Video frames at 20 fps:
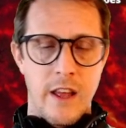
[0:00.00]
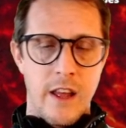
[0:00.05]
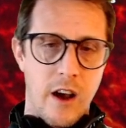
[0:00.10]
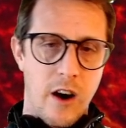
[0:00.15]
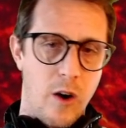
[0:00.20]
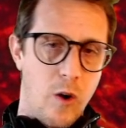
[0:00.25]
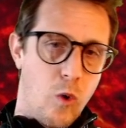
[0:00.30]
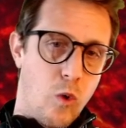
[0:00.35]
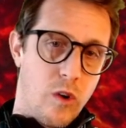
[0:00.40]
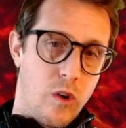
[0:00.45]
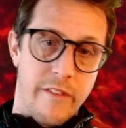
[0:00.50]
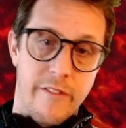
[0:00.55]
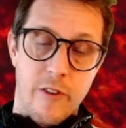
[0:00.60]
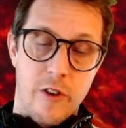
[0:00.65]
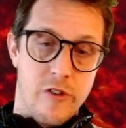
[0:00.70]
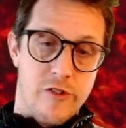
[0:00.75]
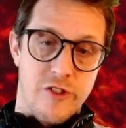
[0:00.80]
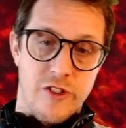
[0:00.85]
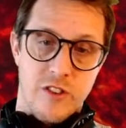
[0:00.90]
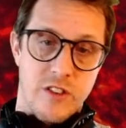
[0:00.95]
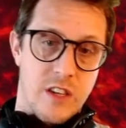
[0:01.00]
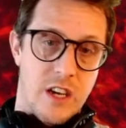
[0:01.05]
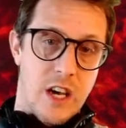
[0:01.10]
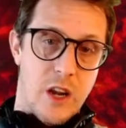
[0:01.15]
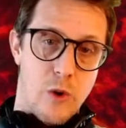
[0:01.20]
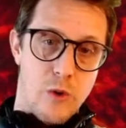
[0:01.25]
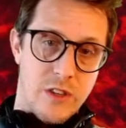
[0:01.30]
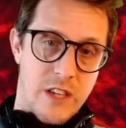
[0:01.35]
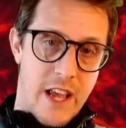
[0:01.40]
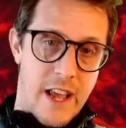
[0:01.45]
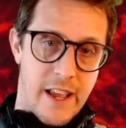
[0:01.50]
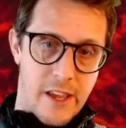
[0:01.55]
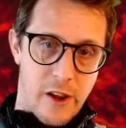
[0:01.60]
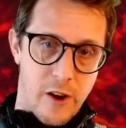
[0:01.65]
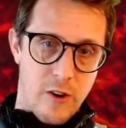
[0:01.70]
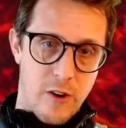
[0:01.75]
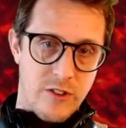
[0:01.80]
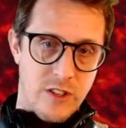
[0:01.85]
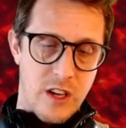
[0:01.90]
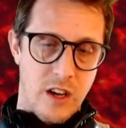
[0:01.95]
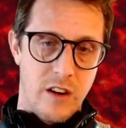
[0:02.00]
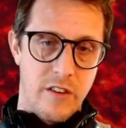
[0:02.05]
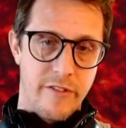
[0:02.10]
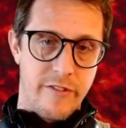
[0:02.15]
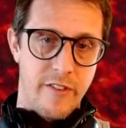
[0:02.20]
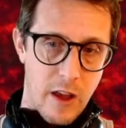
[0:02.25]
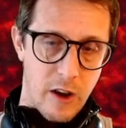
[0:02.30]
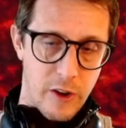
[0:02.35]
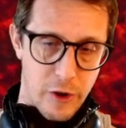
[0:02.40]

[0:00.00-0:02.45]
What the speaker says: or if you're just auto attacking yourself,